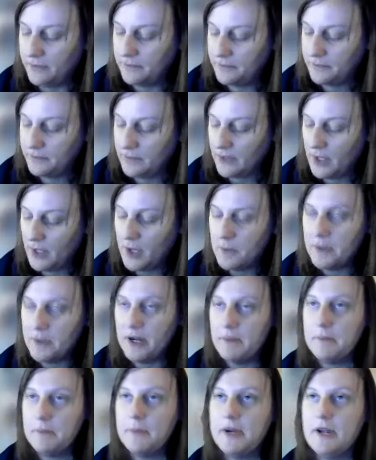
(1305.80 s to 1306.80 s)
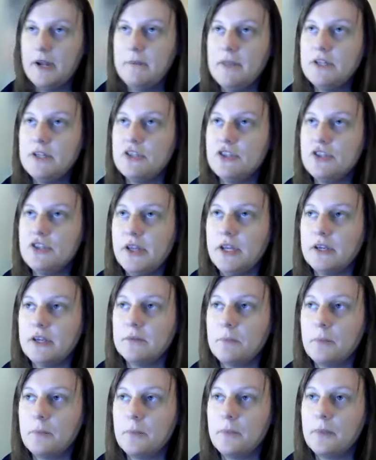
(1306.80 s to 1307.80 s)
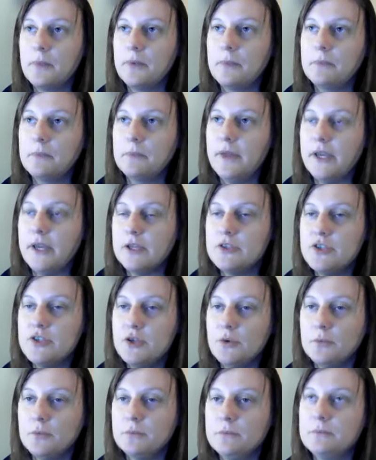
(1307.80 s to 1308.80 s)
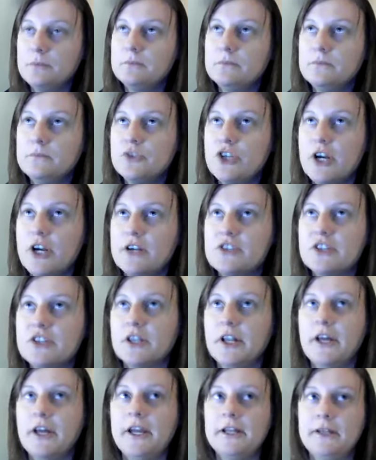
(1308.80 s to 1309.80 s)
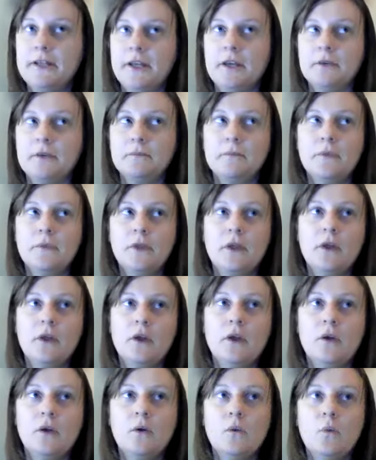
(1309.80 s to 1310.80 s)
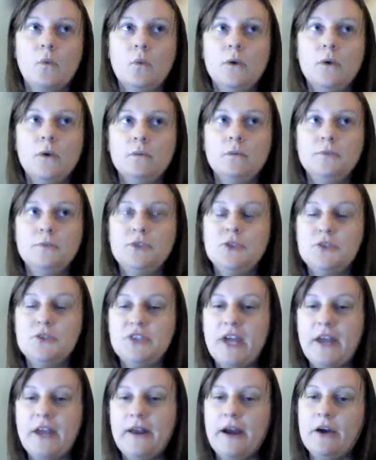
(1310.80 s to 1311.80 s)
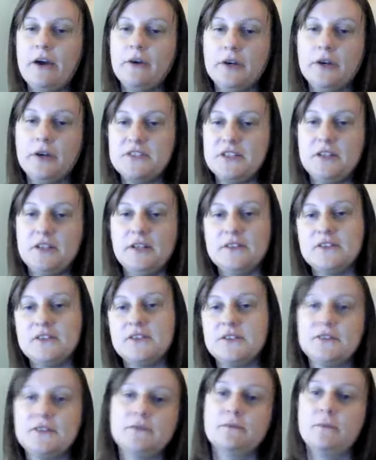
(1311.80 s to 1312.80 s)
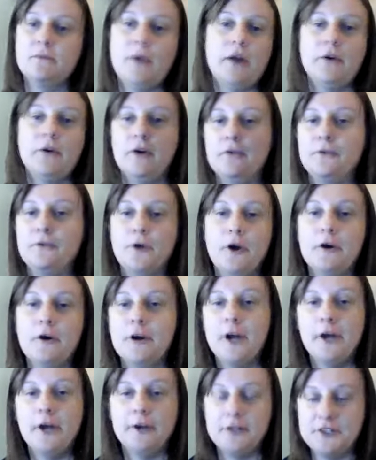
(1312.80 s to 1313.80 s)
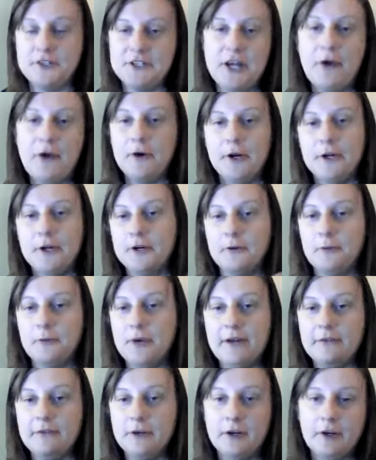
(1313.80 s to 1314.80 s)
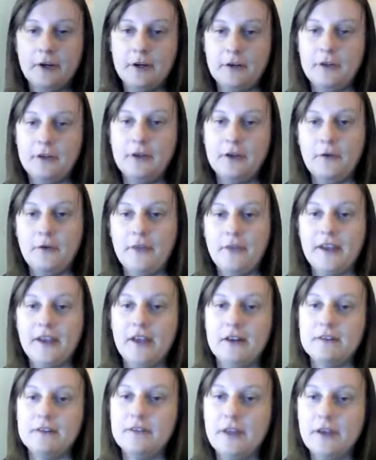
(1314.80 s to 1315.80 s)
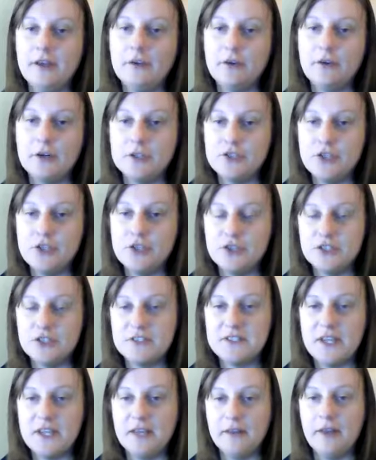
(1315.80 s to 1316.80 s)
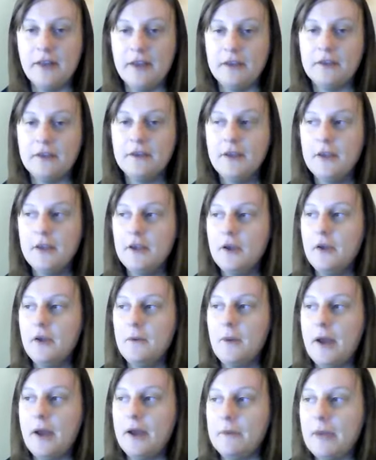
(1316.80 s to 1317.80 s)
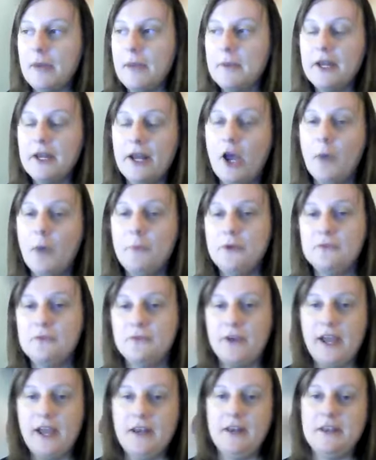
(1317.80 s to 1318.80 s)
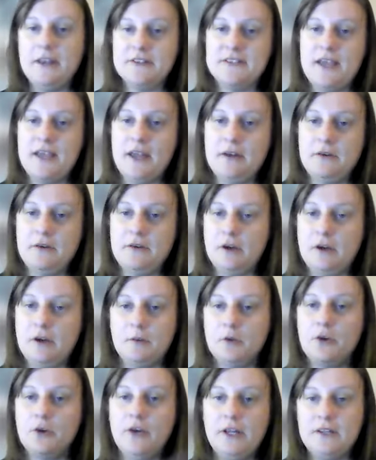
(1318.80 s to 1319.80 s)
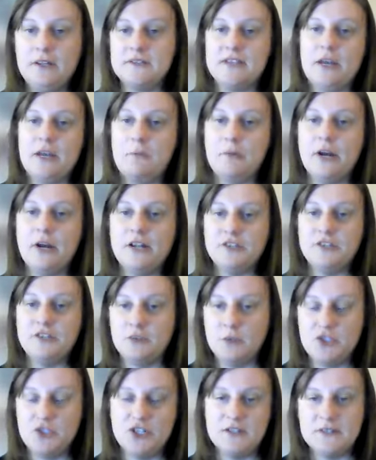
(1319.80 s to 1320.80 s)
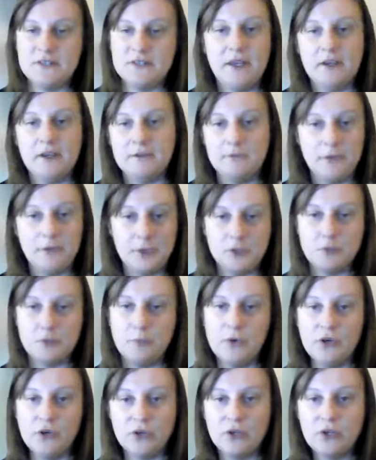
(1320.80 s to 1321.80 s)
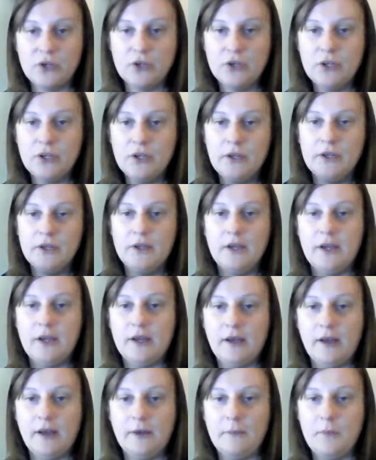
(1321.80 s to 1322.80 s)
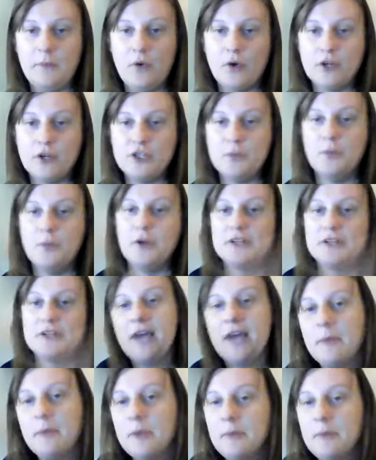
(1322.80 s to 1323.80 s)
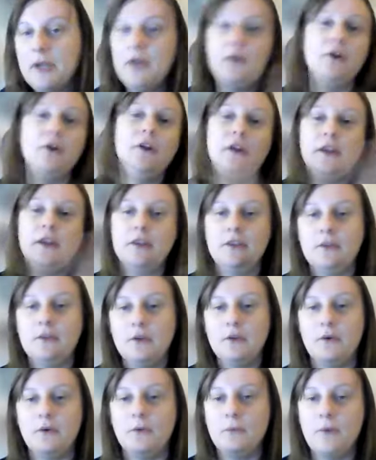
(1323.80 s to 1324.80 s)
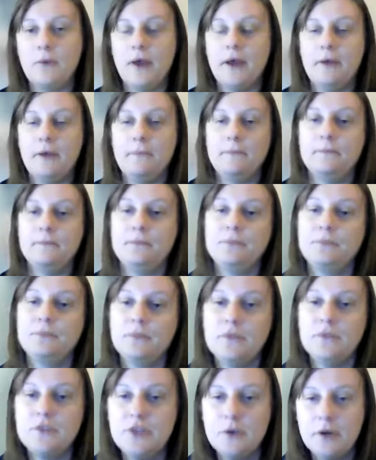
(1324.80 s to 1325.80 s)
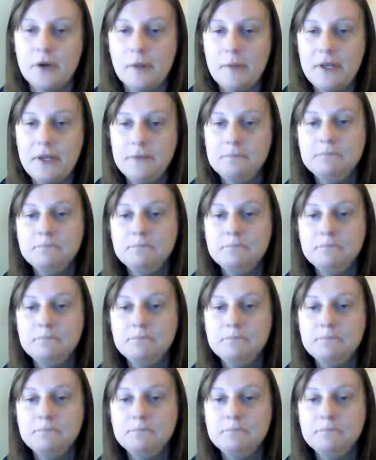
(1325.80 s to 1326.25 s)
No. But I mean, do you charge the client like, we'll do 10 hours and it's, I don't know, $400 an hour or whatever, that kind of thing? Or do you just say like, I'm going to help you find this end or create this end project, which is a finished book? Or do you put a time limit, or like, do you know what I mean?